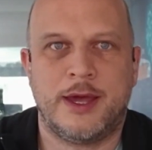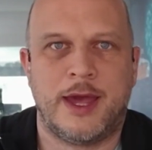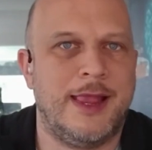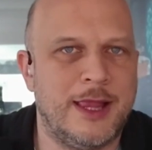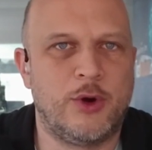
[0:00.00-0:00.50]

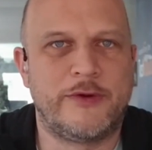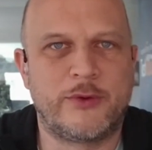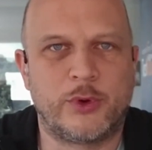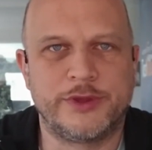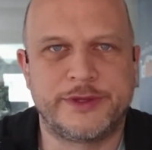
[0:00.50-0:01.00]
Hello,
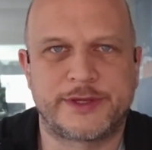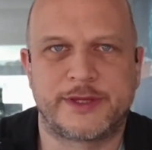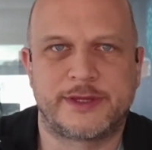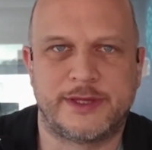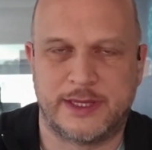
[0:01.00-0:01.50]
everyone. This
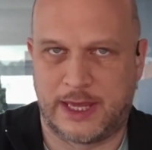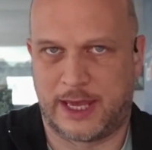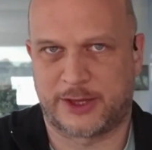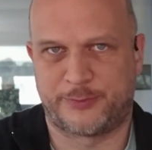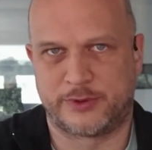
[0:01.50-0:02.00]
is
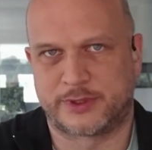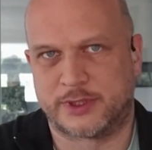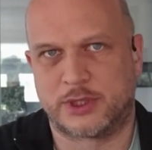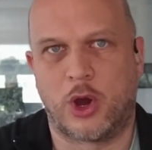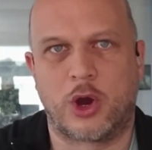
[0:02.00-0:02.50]
Expert
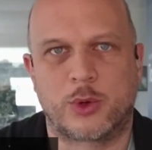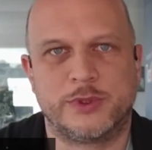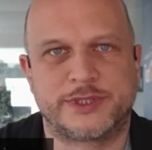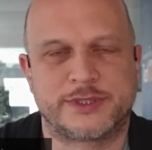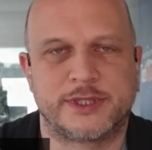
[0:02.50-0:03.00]
Talk
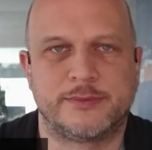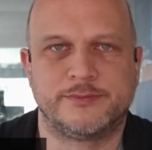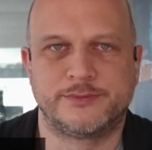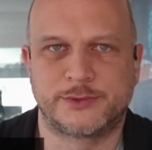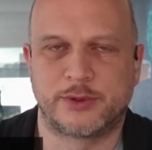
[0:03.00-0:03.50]
with
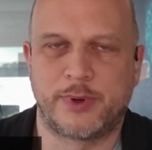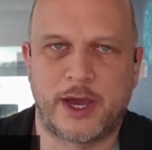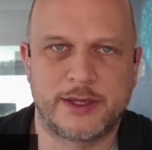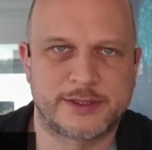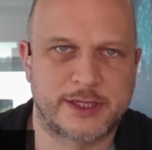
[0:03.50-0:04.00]

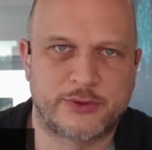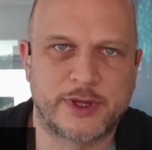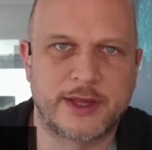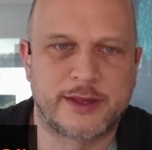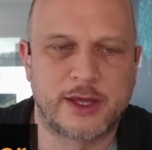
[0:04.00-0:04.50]
Tobias, Test
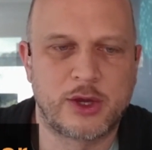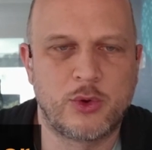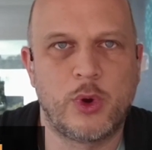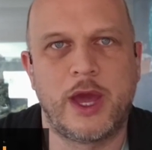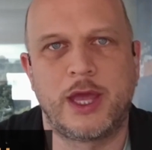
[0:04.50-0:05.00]
Results
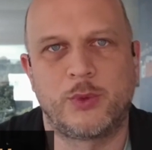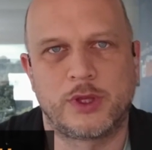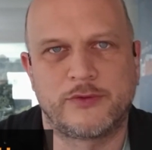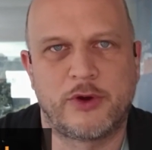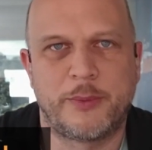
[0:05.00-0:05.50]
AO, and
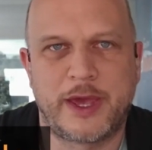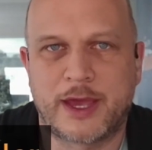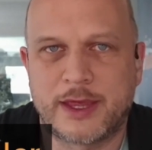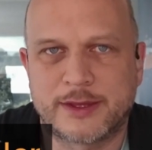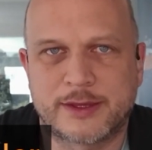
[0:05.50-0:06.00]
one of our
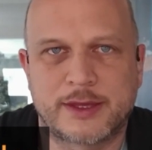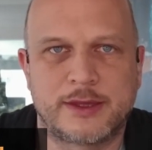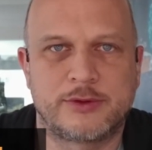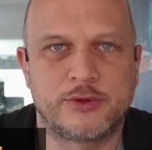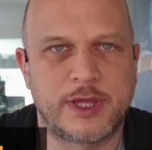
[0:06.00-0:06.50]
guests.
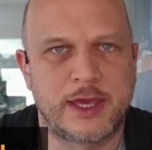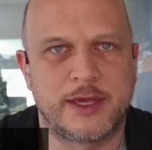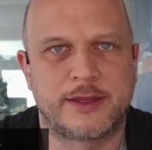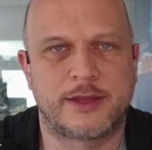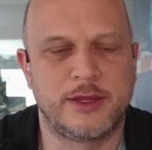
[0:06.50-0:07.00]
Today
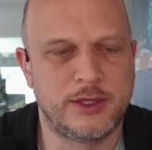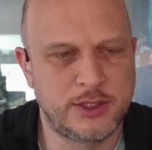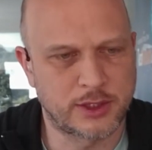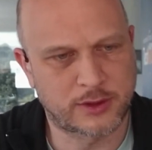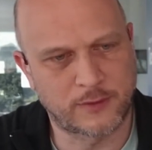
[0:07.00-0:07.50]
it's
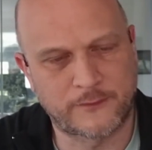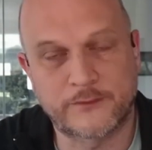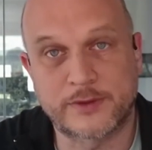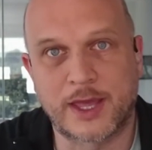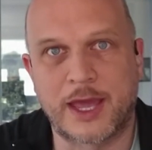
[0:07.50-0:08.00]

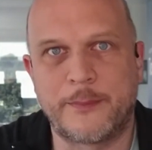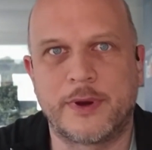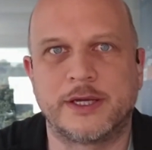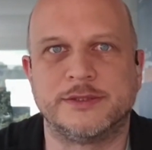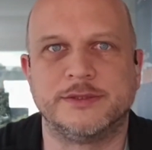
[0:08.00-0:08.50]
Yusuf
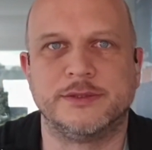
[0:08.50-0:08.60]
Tayman,